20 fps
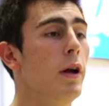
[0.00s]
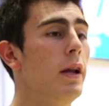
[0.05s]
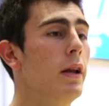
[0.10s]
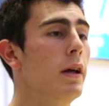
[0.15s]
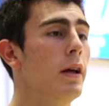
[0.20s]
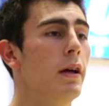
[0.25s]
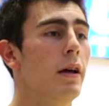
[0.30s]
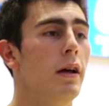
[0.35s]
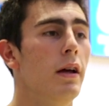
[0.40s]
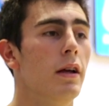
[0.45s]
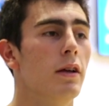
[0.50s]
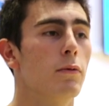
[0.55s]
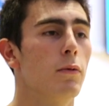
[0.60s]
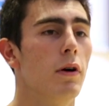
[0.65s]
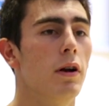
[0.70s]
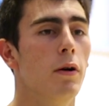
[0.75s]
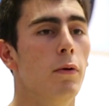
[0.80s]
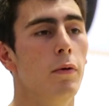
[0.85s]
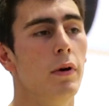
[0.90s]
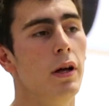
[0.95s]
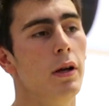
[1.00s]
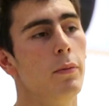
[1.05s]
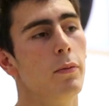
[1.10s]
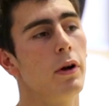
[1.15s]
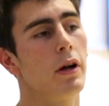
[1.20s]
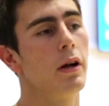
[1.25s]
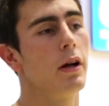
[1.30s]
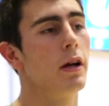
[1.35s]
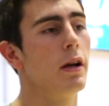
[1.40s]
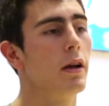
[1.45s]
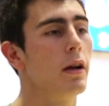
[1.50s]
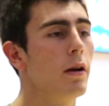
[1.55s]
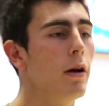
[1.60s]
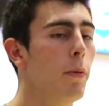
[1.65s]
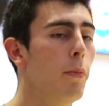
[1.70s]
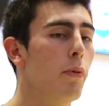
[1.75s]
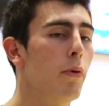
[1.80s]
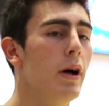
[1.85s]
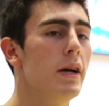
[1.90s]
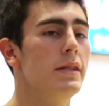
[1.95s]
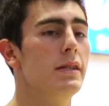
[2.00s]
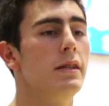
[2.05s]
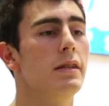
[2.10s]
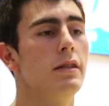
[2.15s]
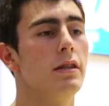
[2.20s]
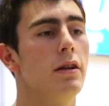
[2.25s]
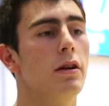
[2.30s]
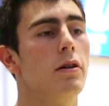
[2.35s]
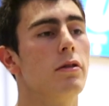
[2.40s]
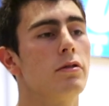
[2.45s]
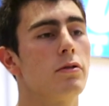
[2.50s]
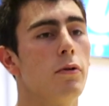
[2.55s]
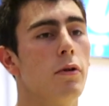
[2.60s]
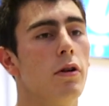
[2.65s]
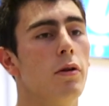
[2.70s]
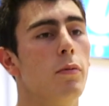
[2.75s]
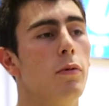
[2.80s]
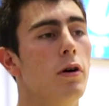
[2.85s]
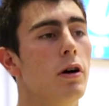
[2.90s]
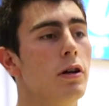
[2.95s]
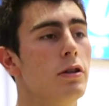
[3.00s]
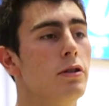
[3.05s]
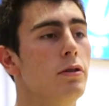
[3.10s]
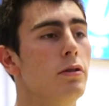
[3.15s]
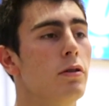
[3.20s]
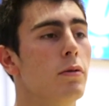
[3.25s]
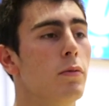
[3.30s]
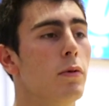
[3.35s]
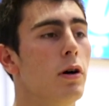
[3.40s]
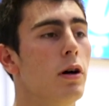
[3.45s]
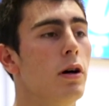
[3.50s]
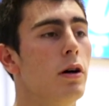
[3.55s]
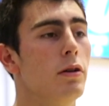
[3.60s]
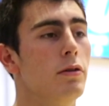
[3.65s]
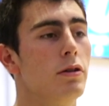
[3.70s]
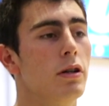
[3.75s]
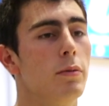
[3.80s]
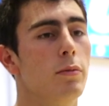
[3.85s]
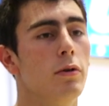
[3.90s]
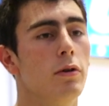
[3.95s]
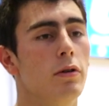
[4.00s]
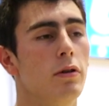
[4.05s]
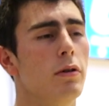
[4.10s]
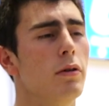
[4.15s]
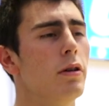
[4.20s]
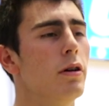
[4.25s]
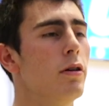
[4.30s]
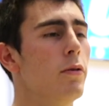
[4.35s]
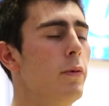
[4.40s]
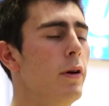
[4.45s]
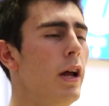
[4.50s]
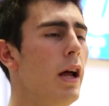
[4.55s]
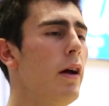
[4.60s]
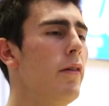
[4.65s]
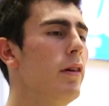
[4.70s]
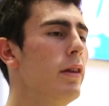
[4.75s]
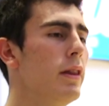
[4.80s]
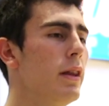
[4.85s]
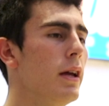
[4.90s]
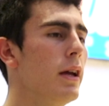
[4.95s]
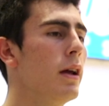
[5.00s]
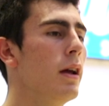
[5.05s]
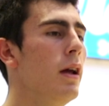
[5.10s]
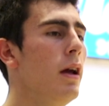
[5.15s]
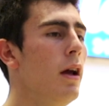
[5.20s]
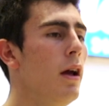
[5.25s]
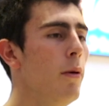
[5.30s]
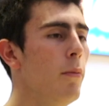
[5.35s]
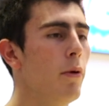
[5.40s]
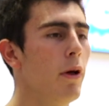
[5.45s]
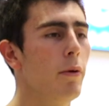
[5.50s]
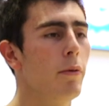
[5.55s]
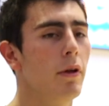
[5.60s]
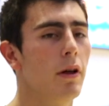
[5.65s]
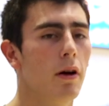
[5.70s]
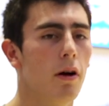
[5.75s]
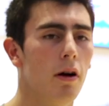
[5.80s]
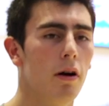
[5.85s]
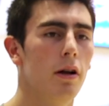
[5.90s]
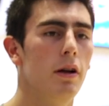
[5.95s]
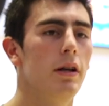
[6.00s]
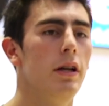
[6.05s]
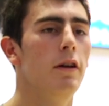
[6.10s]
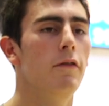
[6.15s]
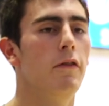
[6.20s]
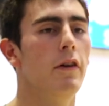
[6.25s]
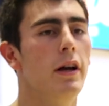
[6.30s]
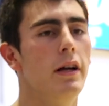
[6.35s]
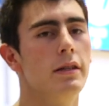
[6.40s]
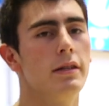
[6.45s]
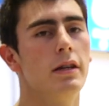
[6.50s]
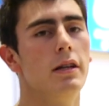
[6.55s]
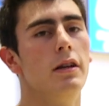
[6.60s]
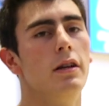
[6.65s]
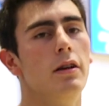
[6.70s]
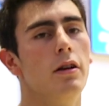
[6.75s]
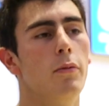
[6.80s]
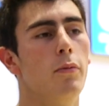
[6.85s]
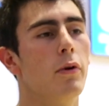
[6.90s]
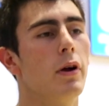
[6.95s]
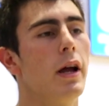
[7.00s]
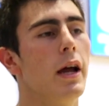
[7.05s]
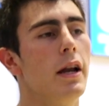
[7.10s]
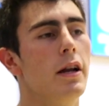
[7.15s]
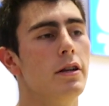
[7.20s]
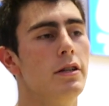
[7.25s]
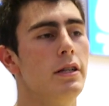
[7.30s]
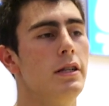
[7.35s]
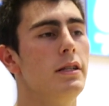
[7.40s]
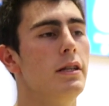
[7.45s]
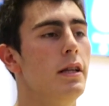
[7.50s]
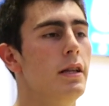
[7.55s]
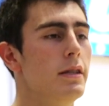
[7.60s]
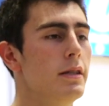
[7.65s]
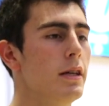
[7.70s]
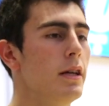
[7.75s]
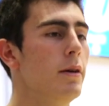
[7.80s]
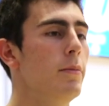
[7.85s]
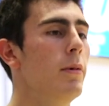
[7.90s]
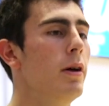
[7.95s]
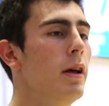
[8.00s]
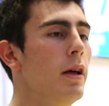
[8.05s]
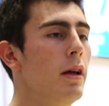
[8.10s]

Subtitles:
win. Want to win, bring a presence, you know, score the ball, shoot the ball, dribble, do a little bit of everything, play really hard on defense, and, you know, bring energy to the team.